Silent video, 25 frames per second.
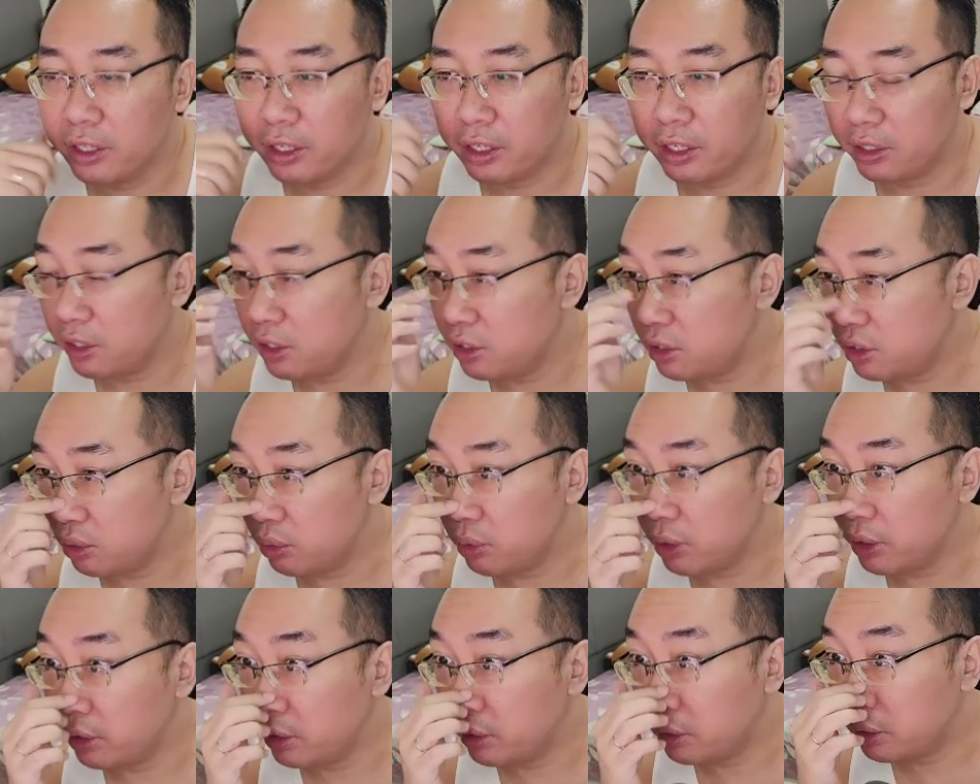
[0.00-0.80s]
this is the
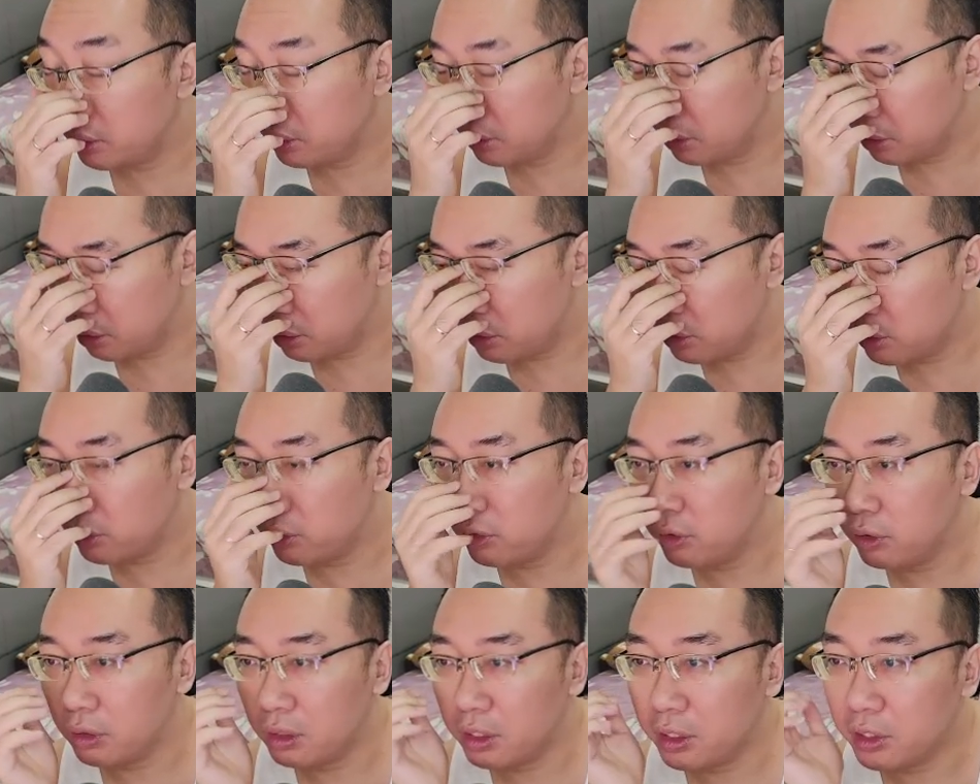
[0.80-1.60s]
one.
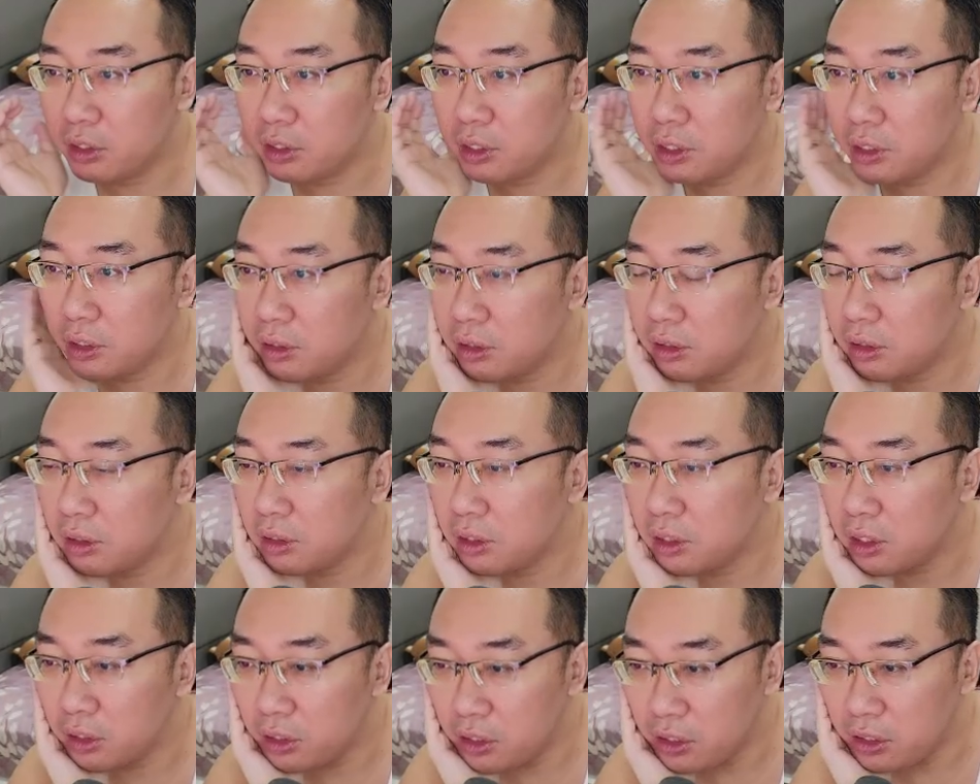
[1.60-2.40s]
So listed
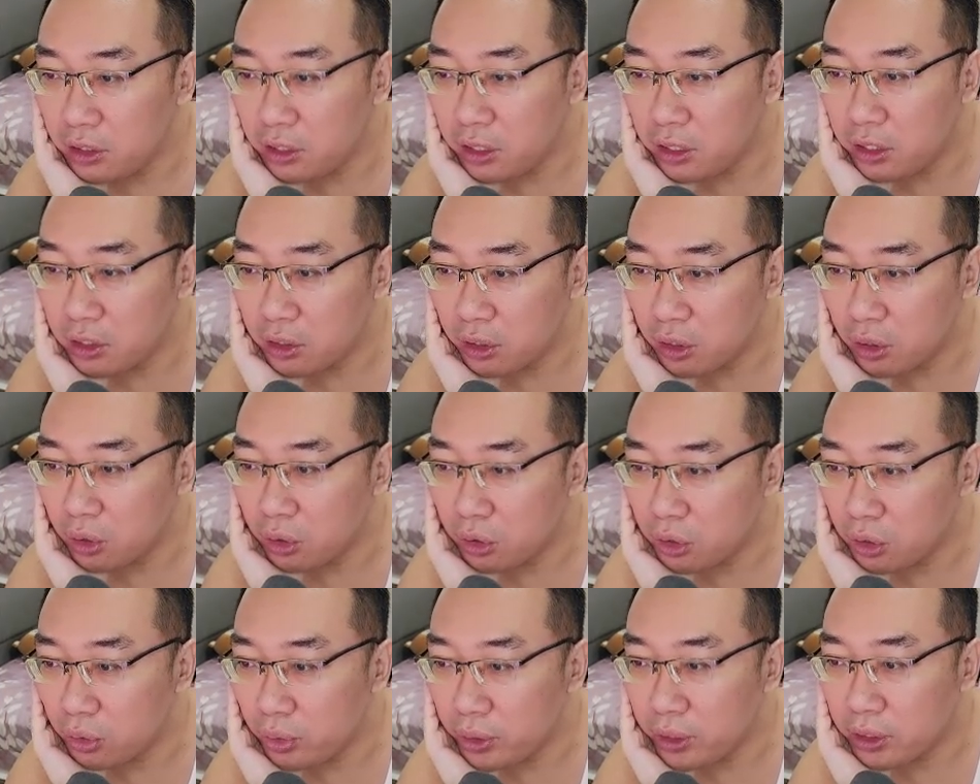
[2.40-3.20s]
13 days ago,
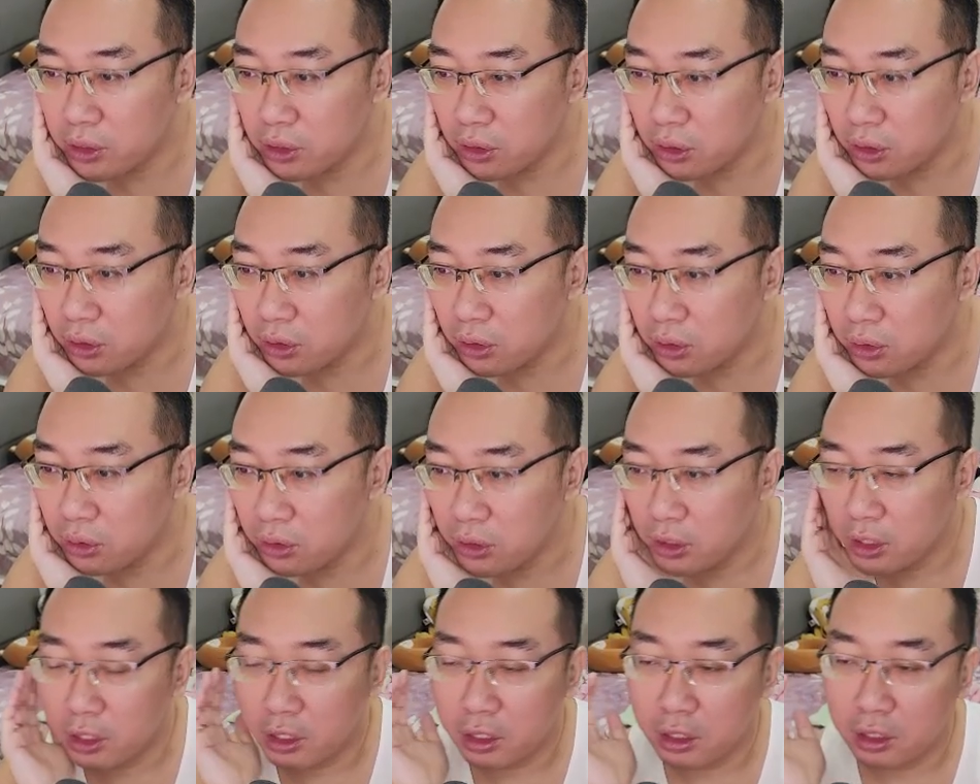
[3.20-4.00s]
2 weeks ago,
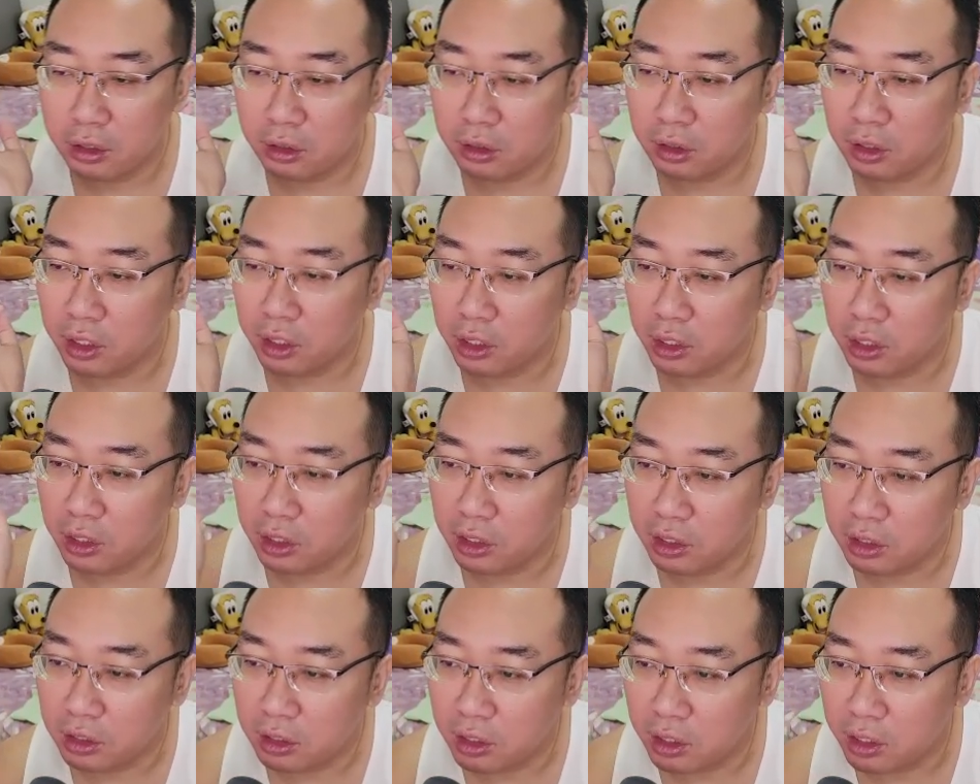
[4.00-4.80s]

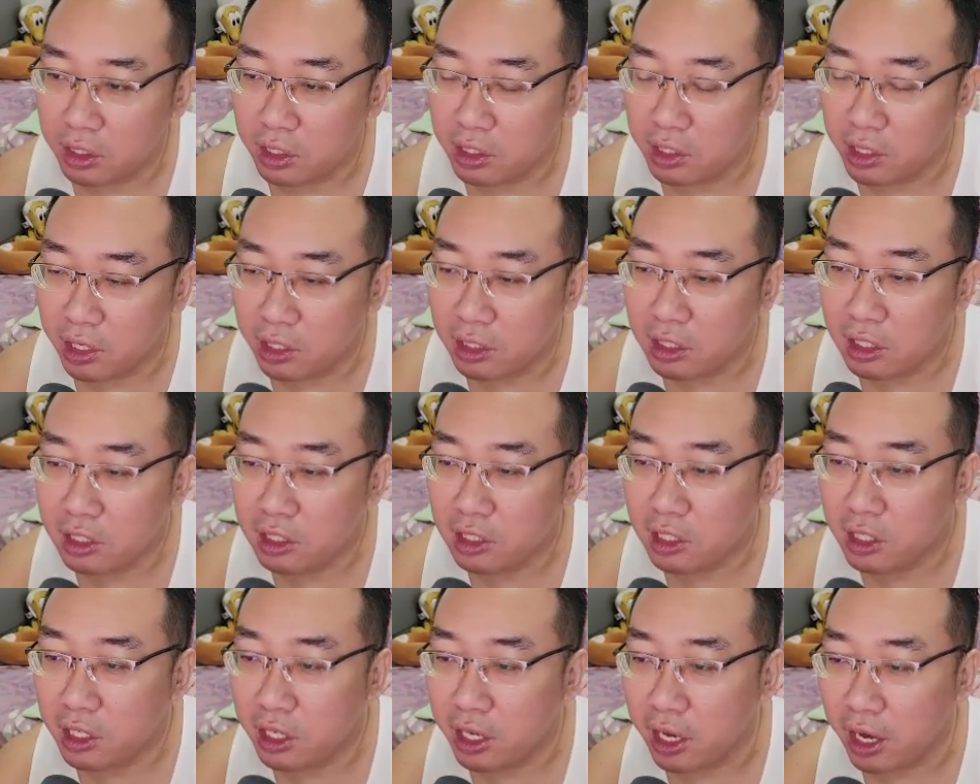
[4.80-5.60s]
the 3080
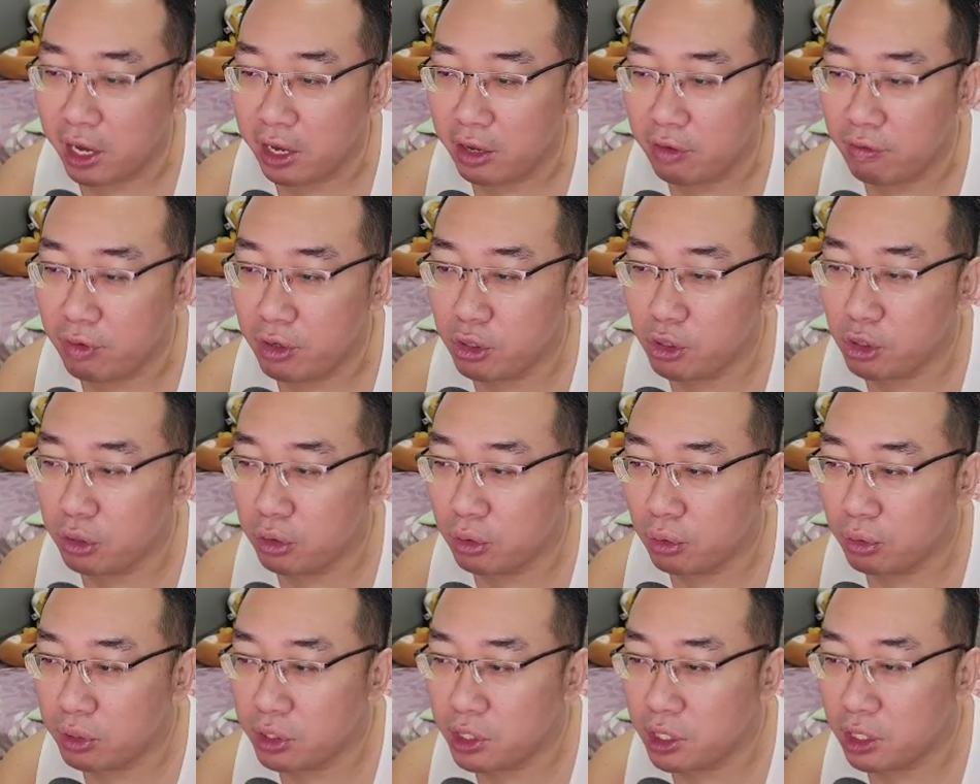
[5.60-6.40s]
Ti Vision
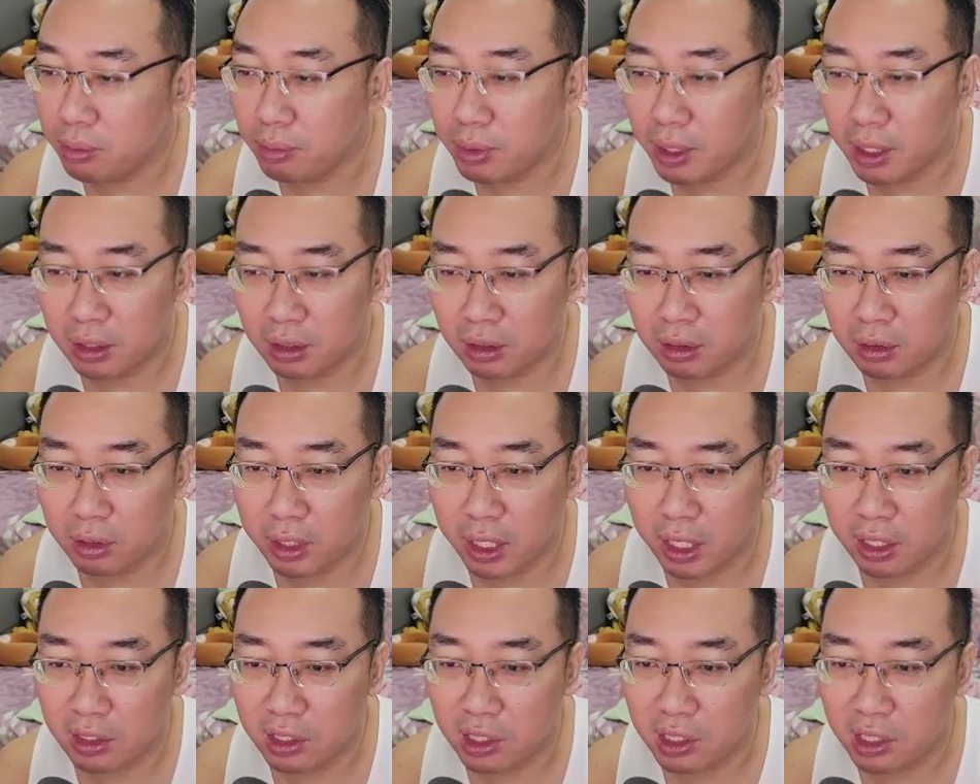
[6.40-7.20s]
OC. But you
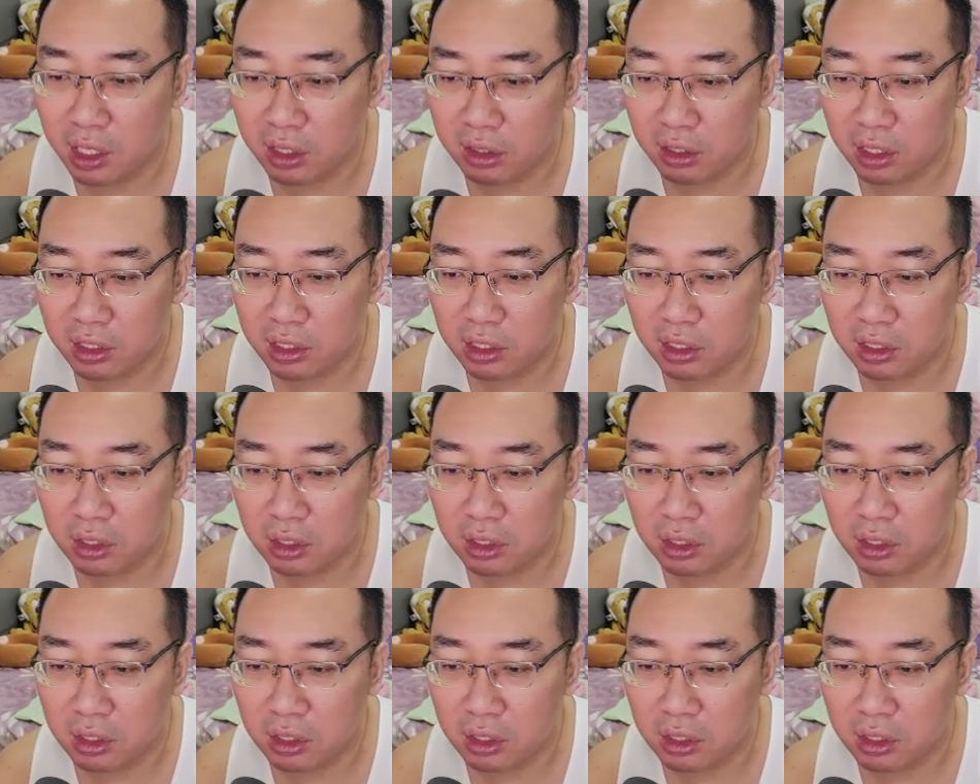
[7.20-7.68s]
can see that this is the